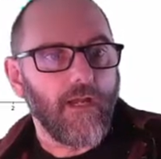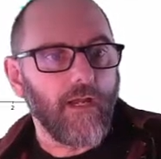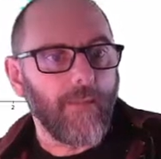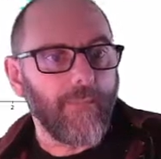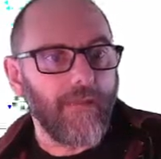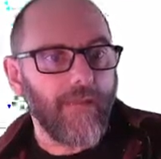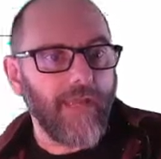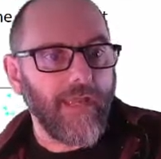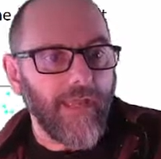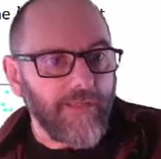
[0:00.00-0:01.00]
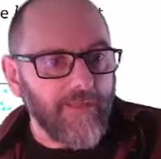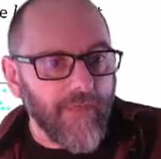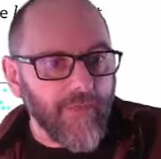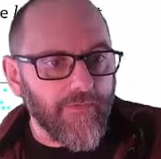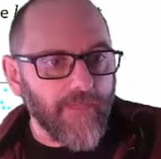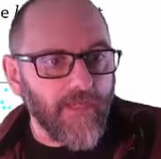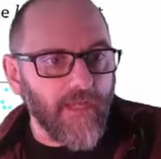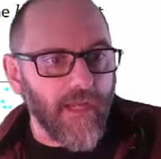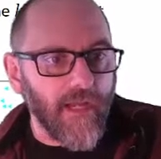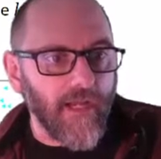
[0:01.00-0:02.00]
And the other
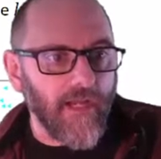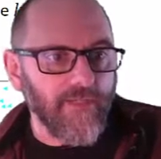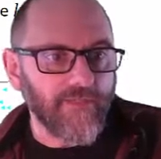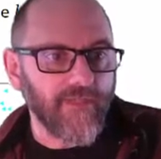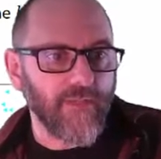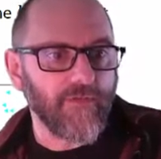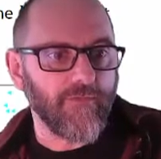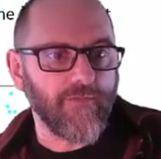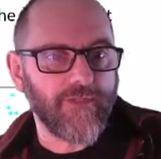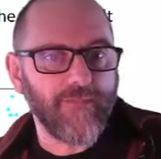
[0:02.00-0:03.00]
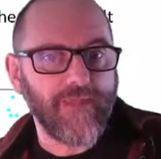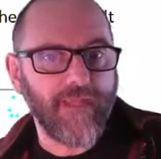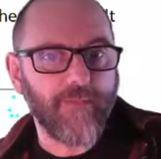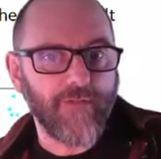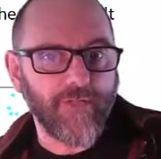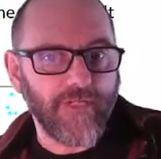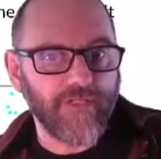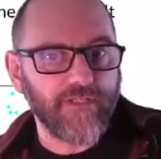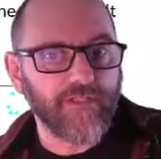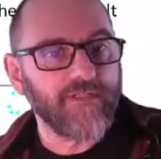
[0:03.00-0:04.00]
thing, I skipped over this, making
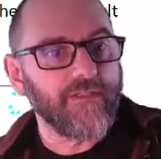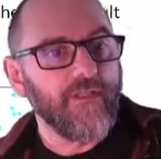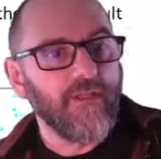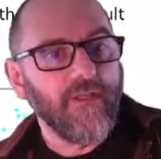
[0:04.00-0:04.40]
predictions.